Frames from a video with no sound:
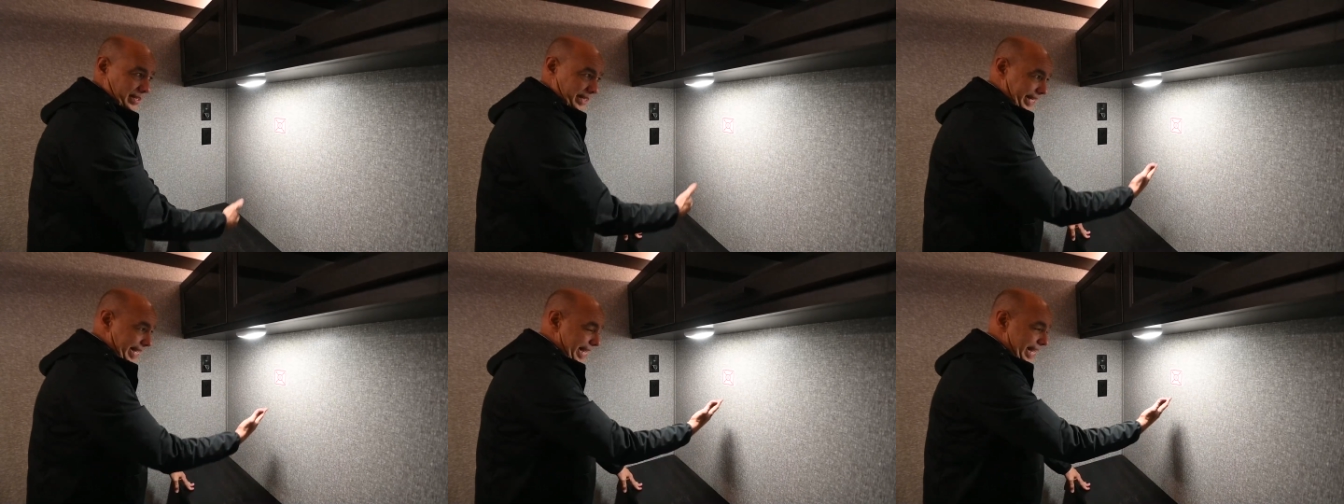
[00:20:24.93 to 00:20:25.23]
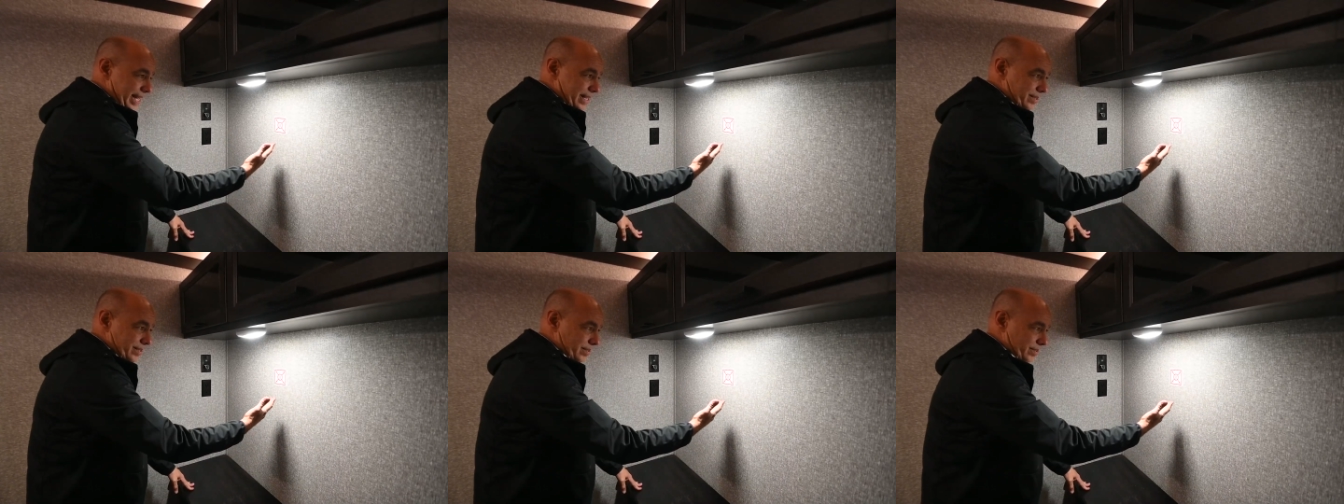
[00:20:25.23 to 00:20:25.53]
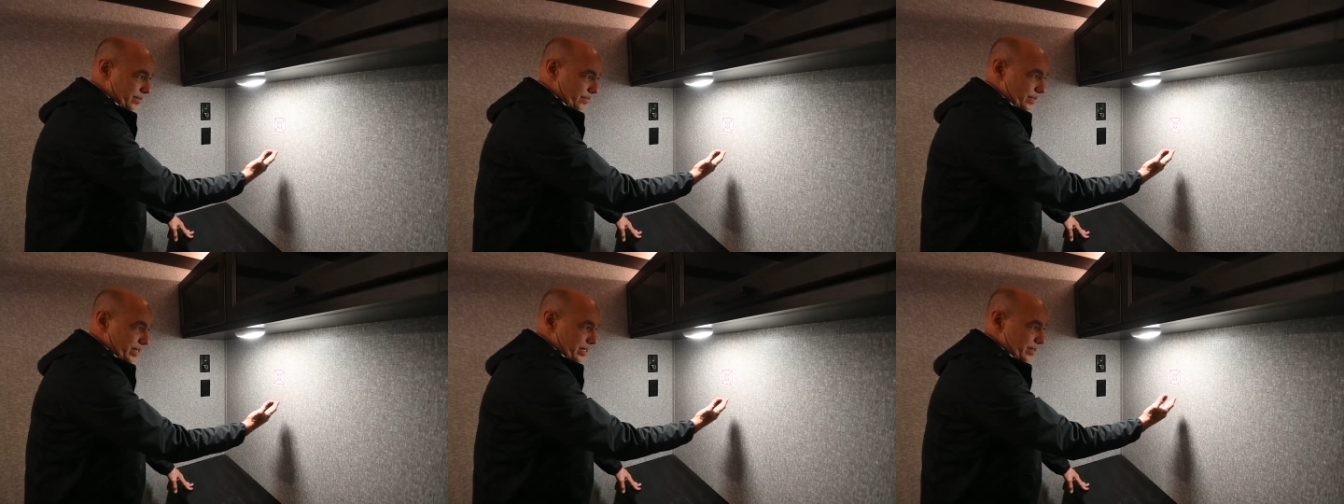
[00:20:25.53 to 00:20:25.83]
cast
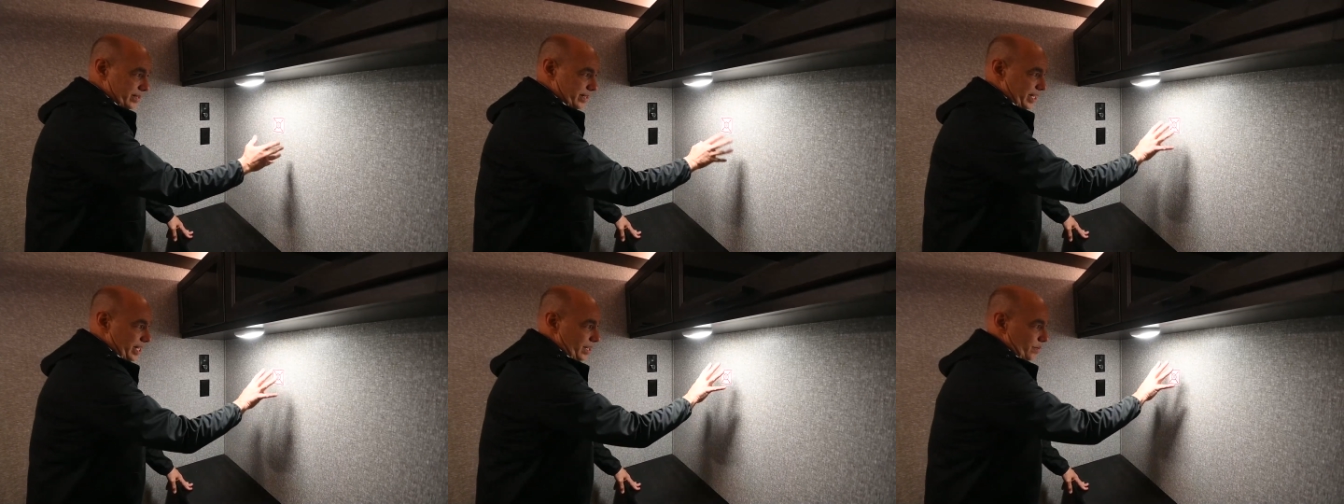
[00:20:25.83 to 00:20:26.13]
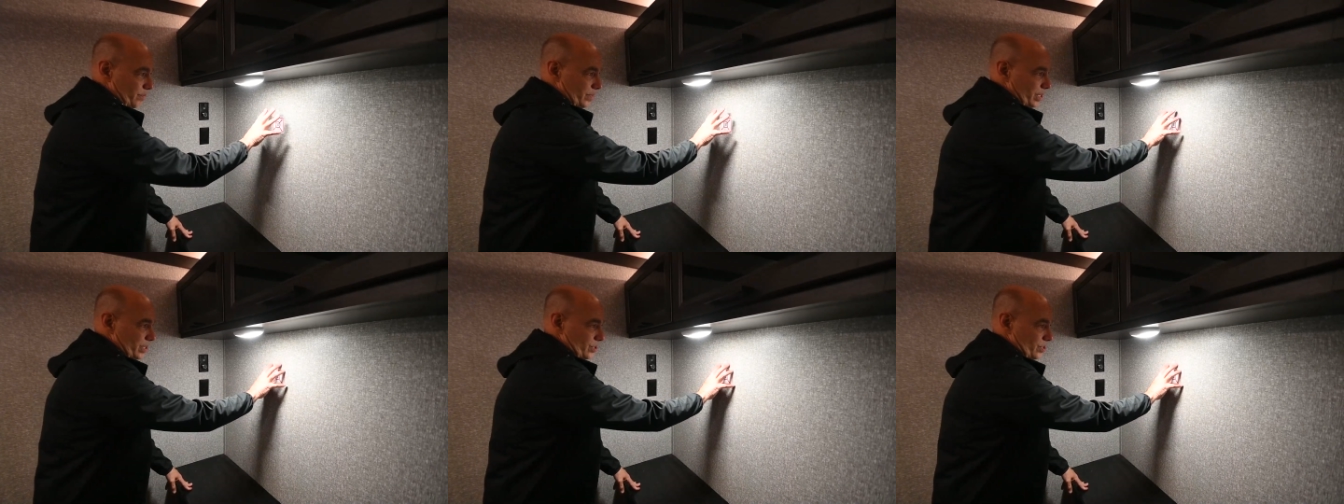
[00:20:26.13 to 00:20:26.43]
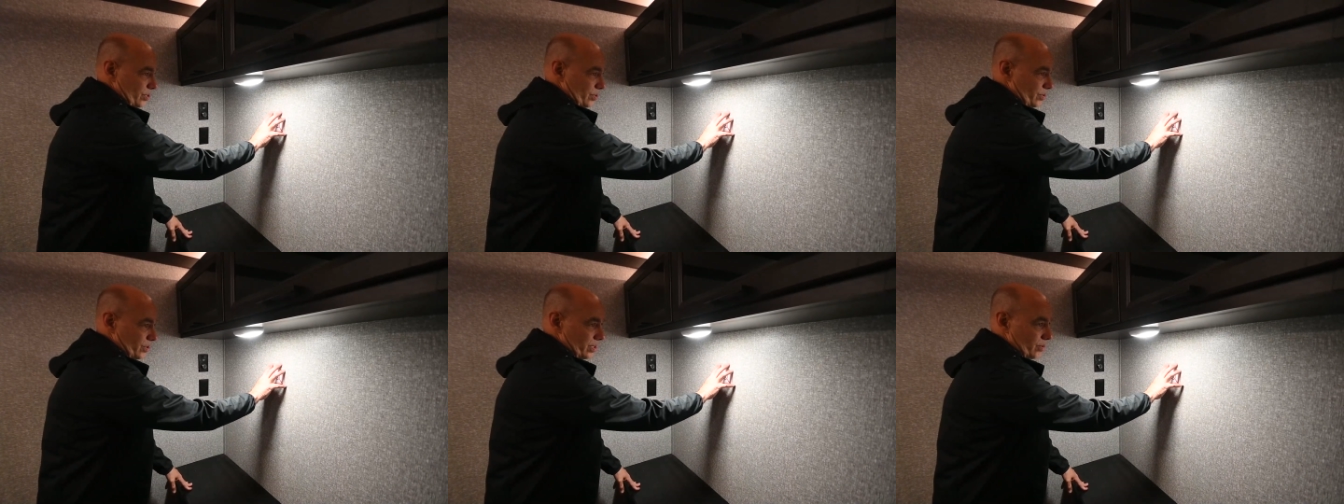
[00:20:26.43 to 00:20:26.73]
some entertainment
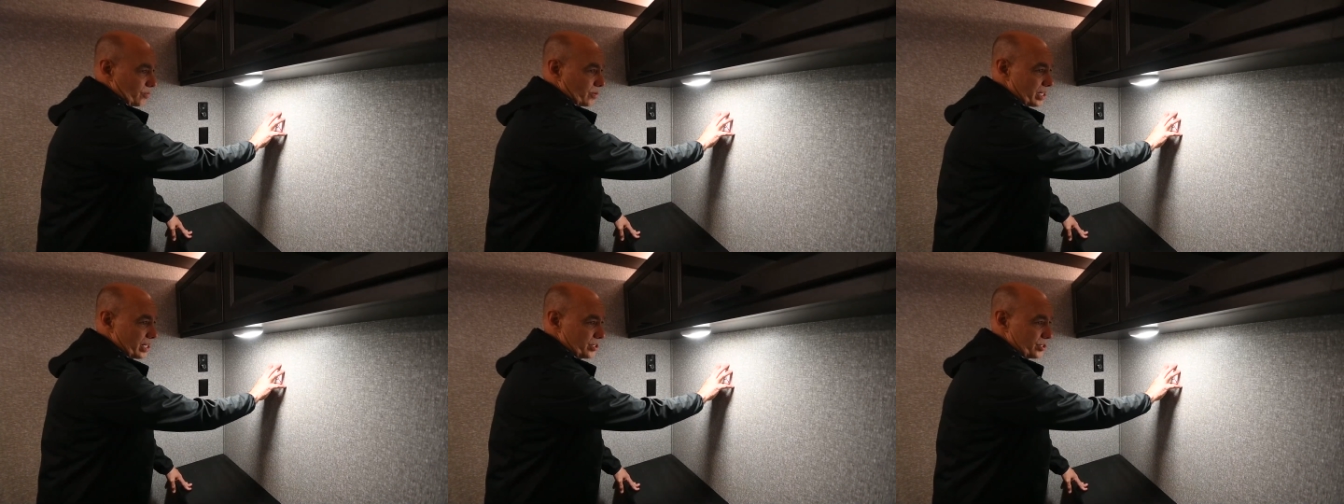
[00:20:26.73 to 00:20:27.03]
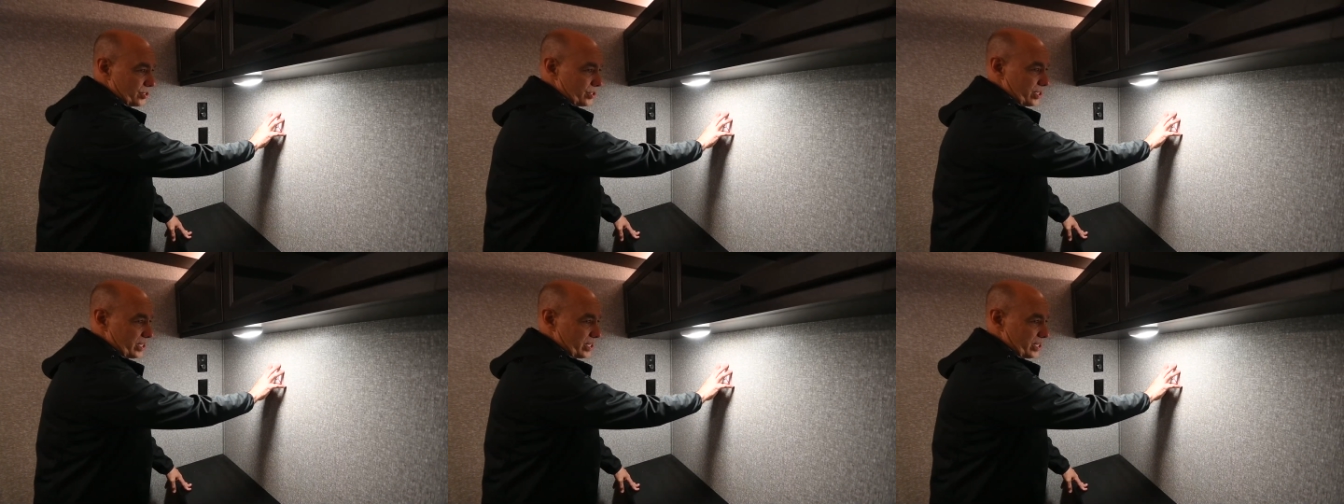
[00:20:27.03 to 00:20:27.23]
to it, watch